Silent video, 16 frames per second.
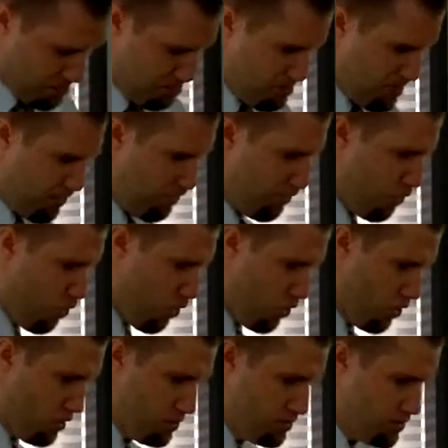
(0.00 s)

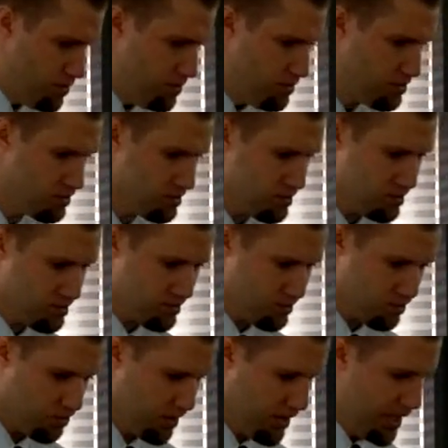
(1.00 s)
Before,
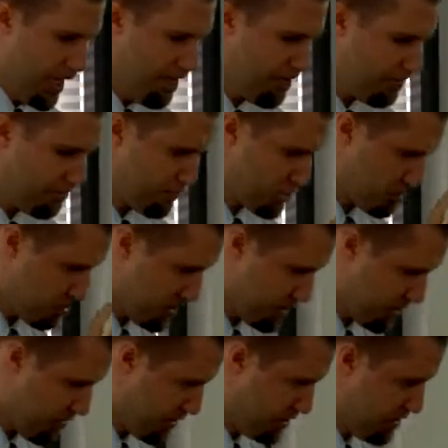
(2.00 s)
when he gave
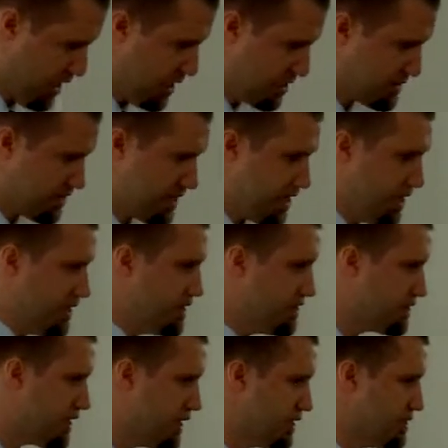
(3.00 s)
specific signs, here he
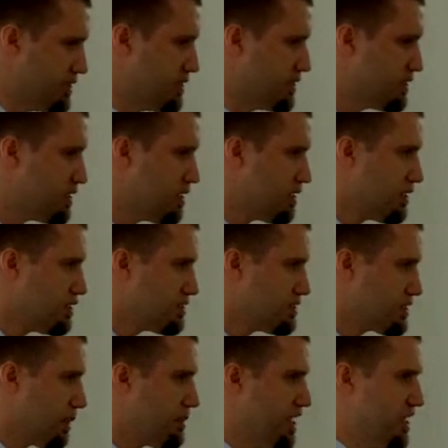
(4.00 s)
says,
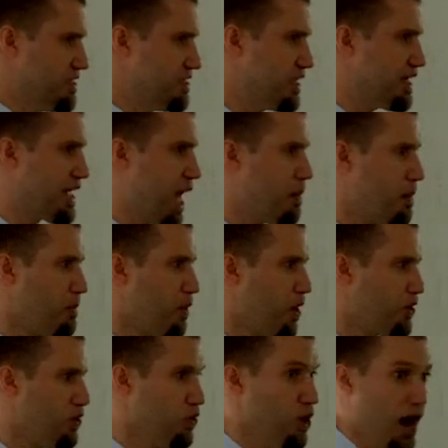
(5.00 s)
something is going to come
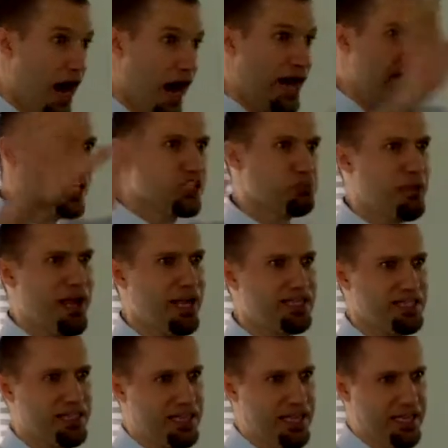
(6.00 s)
upon you
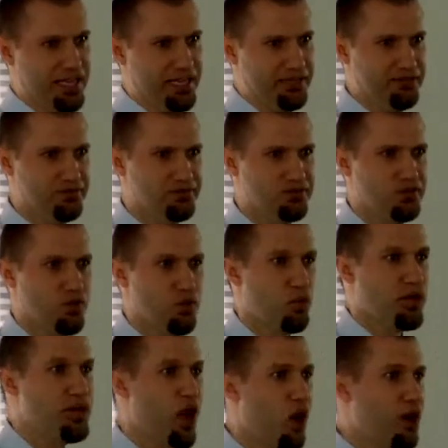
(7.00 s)
unexpectedly,
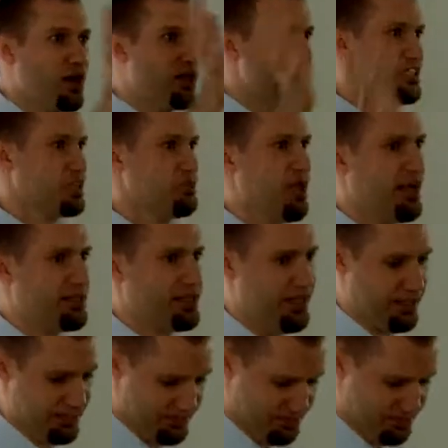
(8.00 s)
when no one is expecting.